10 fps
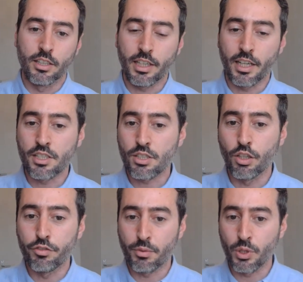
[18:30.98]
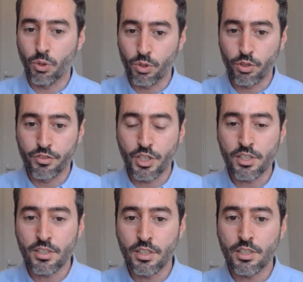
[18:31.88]
a case law from the Court of
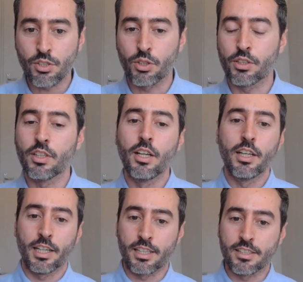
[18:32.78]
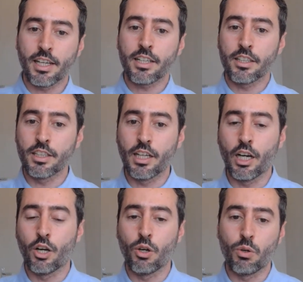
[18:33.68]
Justice on exactly
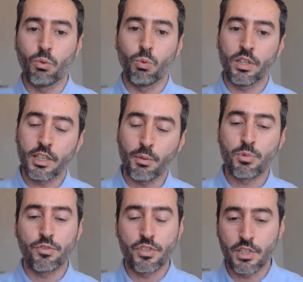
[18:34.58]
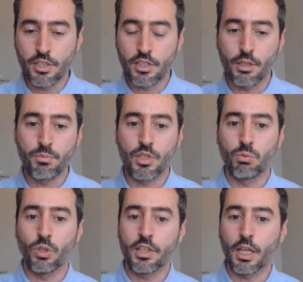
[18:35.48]
what types of systems
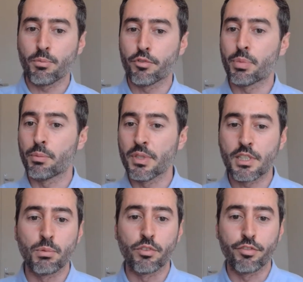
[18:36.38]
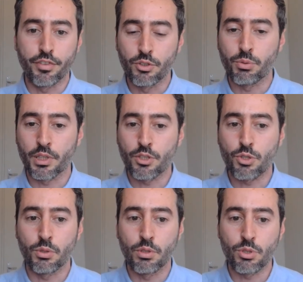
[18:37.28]
and what type of permissible filtering
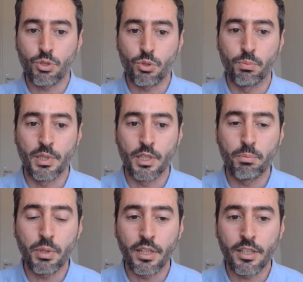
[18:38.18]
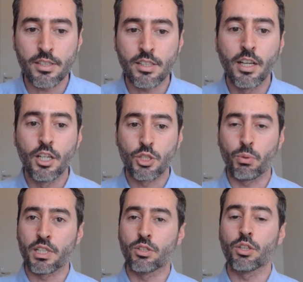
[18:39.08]
should be in place
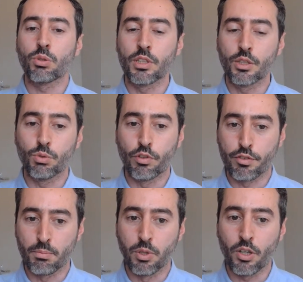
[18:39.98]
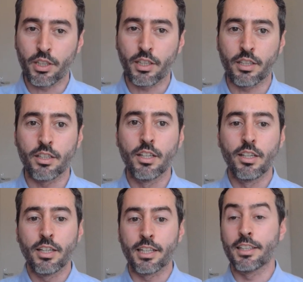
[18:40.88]
so as not to lead to overblocking,
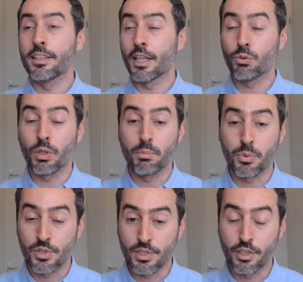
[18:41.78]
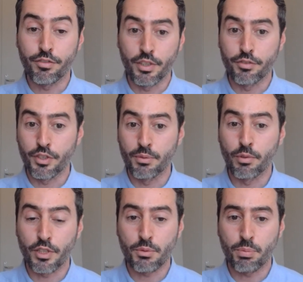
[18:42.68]
and in that way preserve the freedom
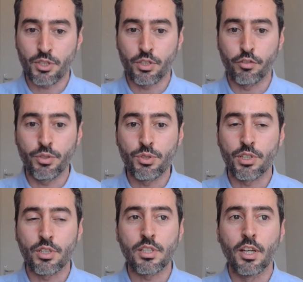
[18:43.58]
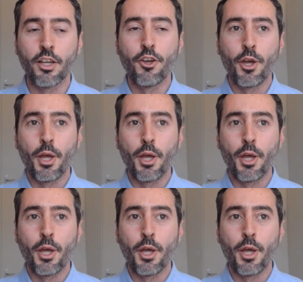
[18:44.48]
of expression of users.